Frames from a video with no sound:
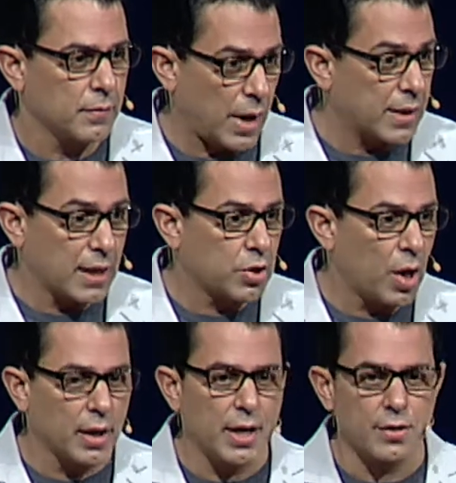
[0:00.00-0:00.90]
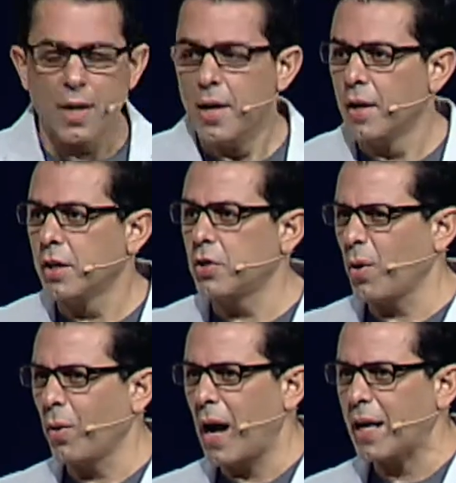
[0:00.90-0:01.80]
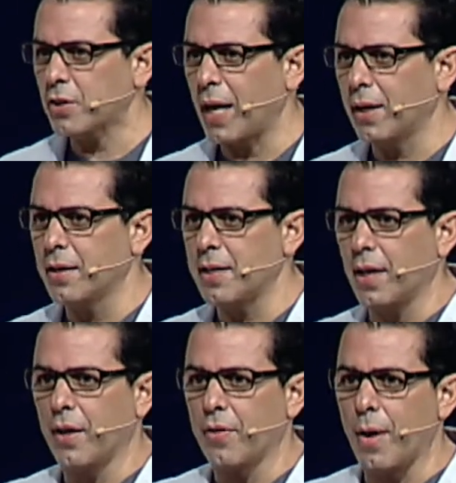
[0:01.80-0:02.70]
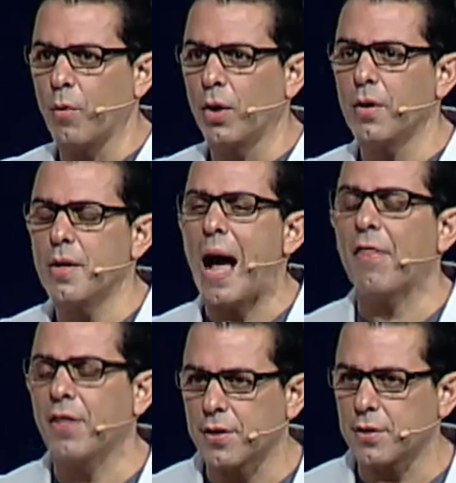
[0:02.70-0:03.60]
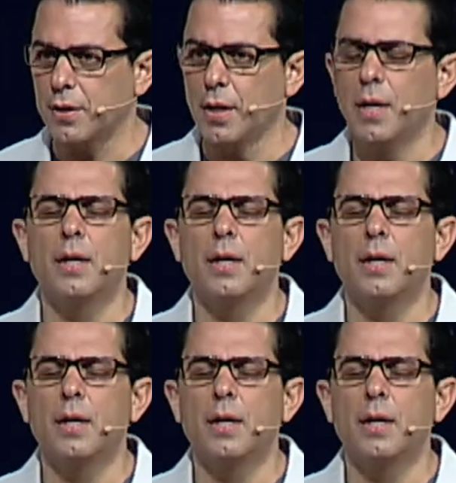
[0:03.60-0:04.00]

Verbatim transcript: Right? That's all it is. You say, "Well, how's God going to take care of them?" Well, not this.